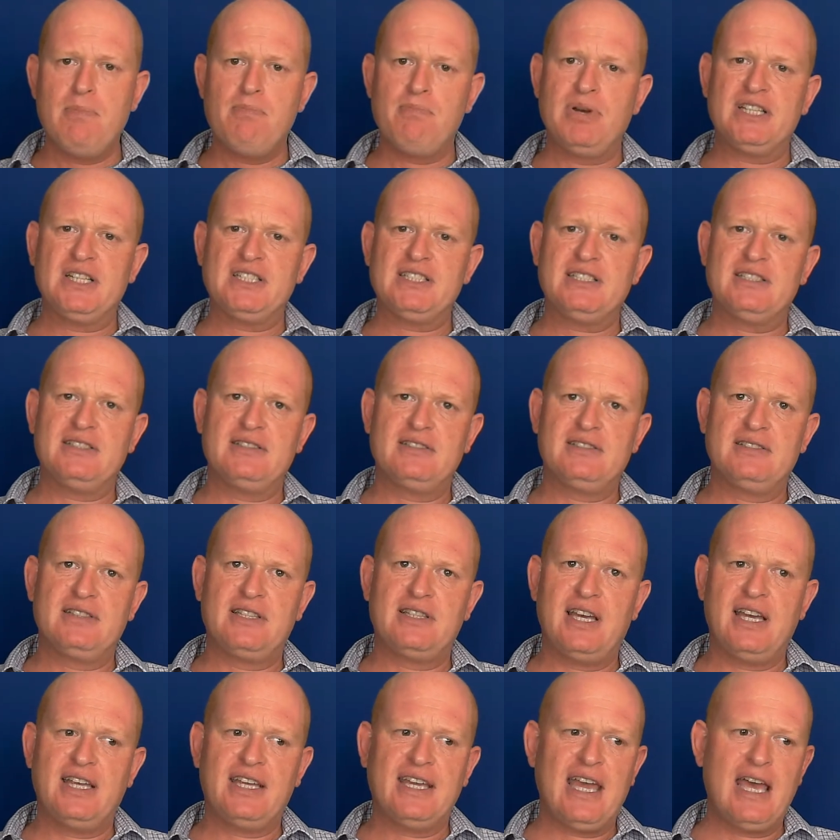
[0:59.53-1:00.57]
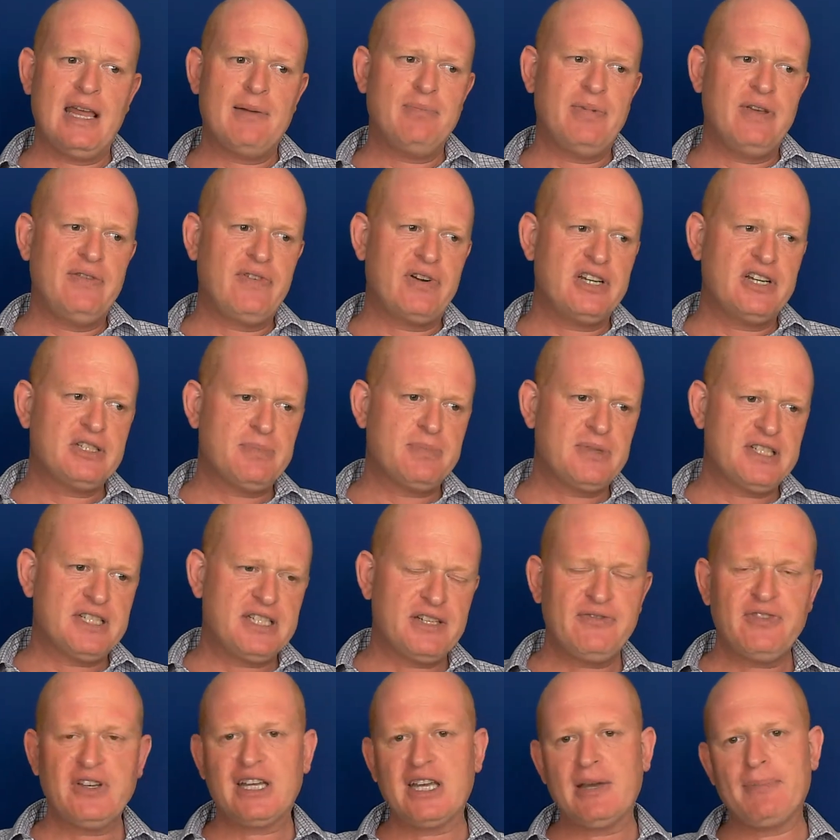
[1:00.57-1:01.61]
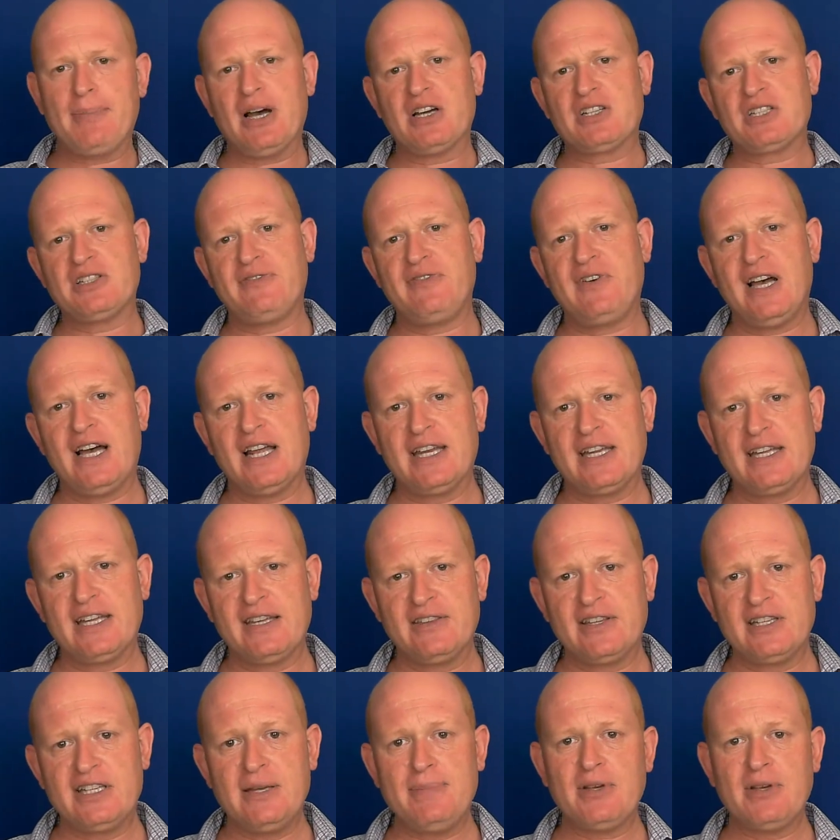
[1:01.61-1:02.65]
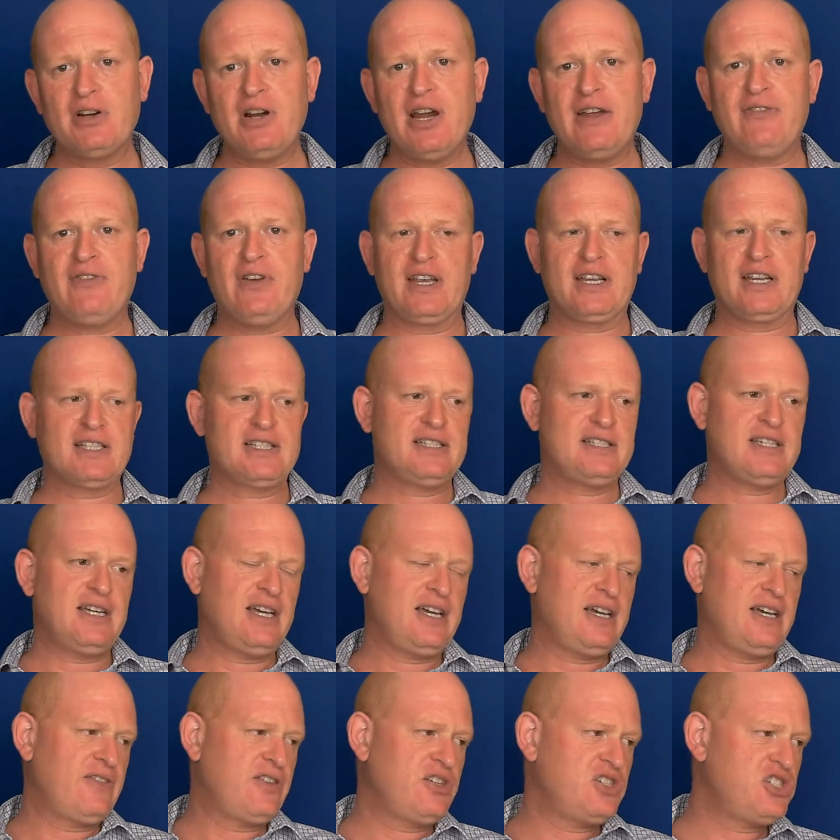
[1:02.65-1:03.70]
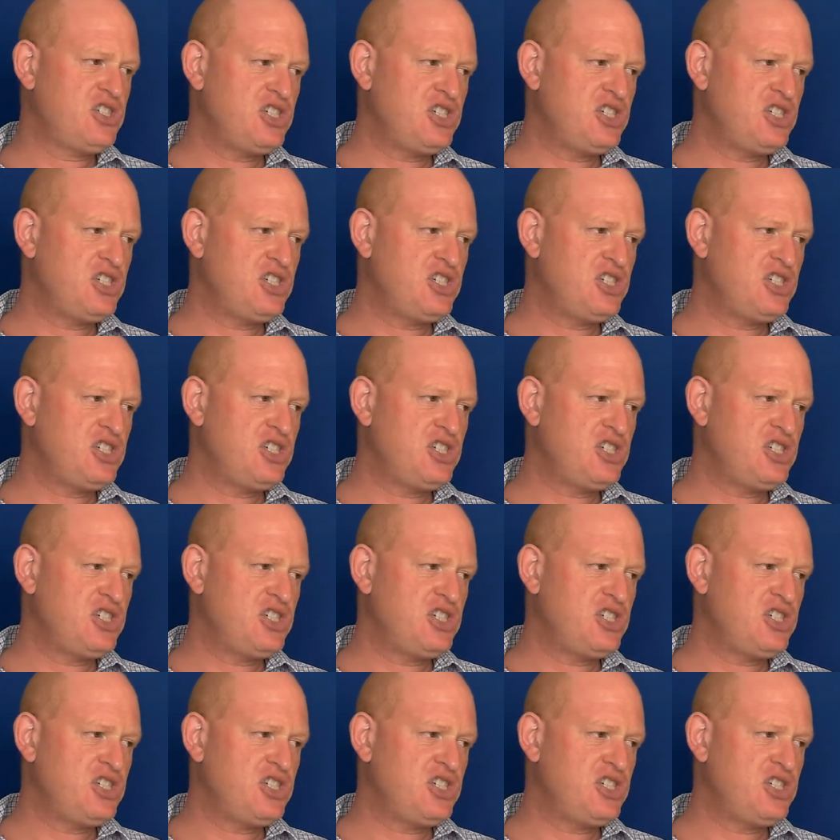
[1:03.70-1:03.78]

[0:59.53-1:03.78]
but they can be very specific about defining the demographics, the